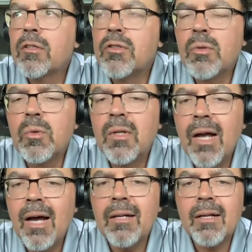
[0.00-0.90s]
do
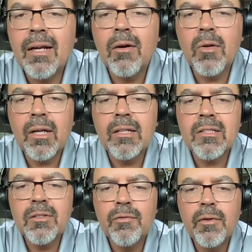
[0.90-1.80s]
not count
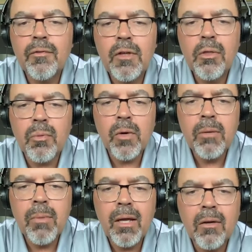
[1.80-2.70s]
against the
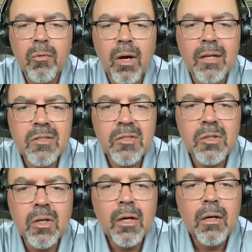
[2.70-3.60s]
53-man
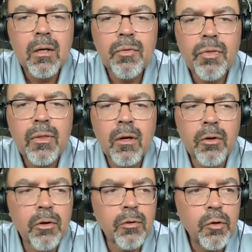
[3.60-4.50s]
roster.
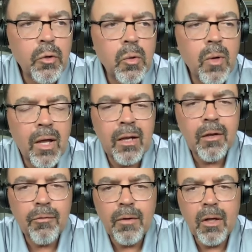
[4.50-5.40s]
Under new
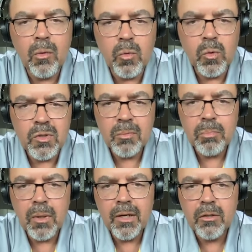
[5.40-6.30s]
NFL rules, a
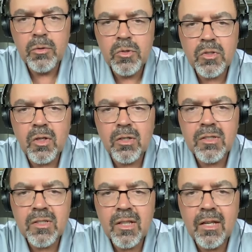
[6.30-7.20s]
player who
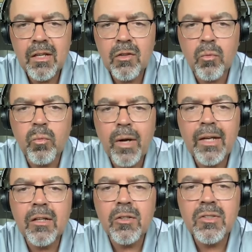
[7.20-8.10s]
starts the
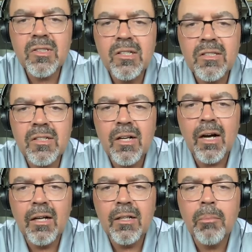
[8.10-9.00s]
regular season
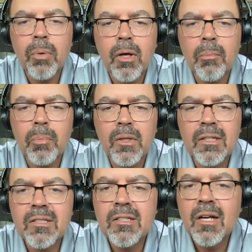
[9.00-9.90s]
on the PUP
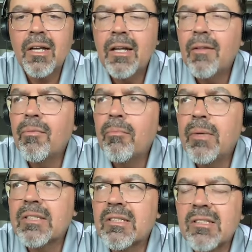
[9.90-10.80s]
list
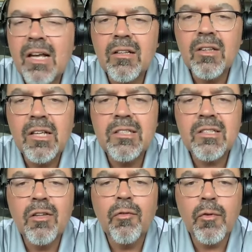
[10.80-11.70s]
misses at
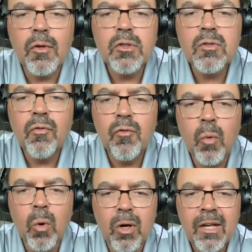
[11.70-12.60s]
least the first
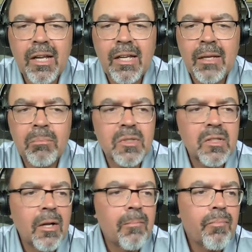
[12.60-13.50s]
four games,